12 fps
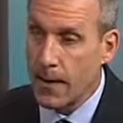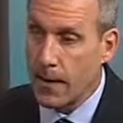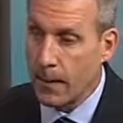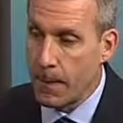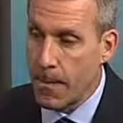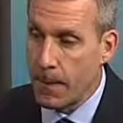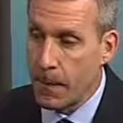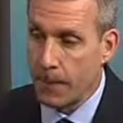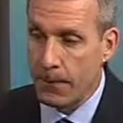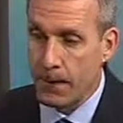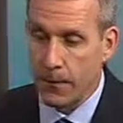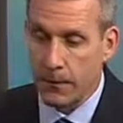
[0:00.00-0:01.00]

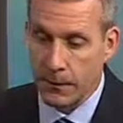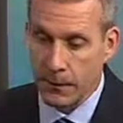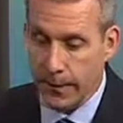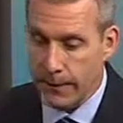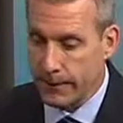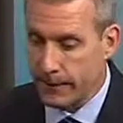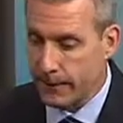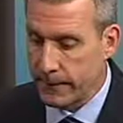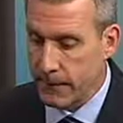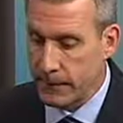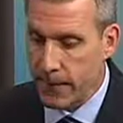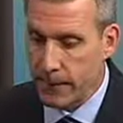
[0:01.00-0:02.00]
Alzheimer's disease is
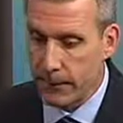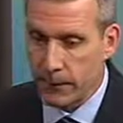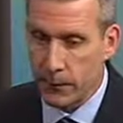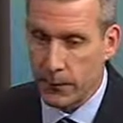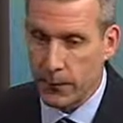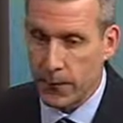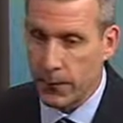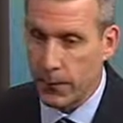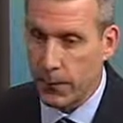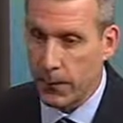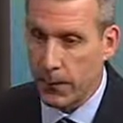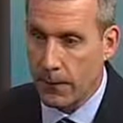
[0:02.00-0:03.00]
sometimes
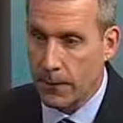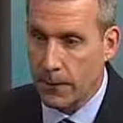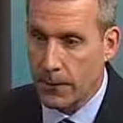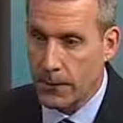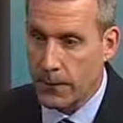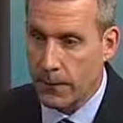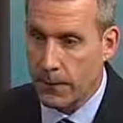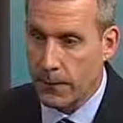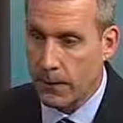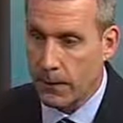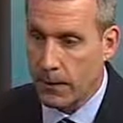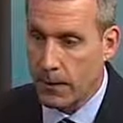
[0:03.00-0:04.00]
associated with other dementia
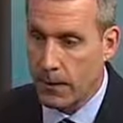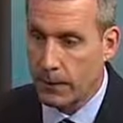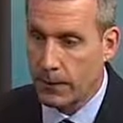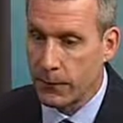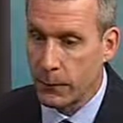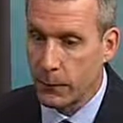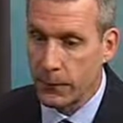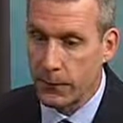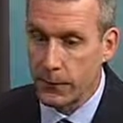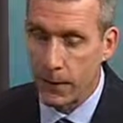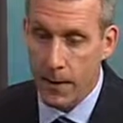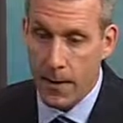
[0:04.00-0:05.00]
types of
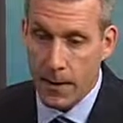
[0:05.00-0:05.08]
disorders,